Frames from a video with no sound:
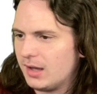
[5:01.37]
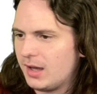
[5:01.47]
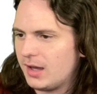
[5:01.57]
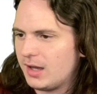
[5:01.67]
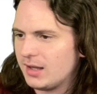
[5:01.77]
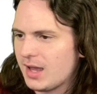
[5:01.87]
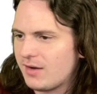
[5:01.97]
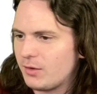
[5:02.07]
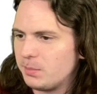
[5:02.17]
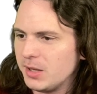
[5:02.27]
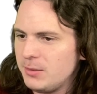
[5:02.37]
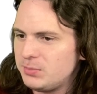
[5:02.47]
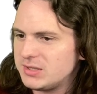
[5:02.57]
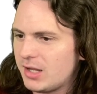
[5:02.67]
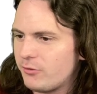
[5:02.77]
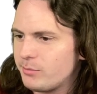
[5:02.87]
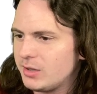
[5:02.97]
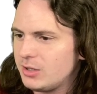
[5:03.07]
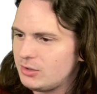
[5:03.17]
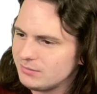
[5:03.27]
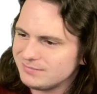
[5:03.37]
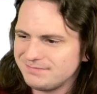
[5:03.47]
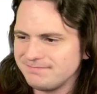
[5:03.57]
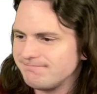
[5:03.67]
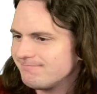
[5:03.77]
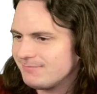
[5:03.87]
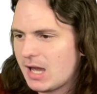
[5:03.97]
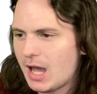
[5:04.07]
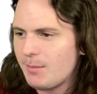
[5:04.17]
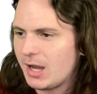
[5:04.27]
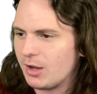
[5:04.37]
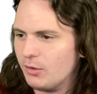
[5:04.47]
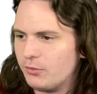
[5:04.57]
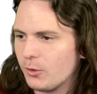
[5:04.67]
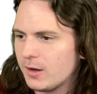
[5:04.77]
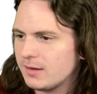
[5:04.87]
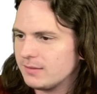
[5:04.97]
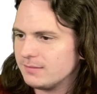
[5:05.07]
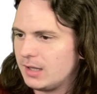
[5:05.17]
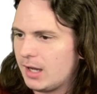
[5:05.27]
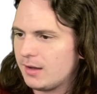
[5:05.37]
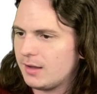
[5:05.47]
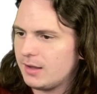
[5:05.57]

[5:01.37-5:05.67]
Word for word: Uh, kind of a blimp instead of a balloon. I might go for it. Yeah.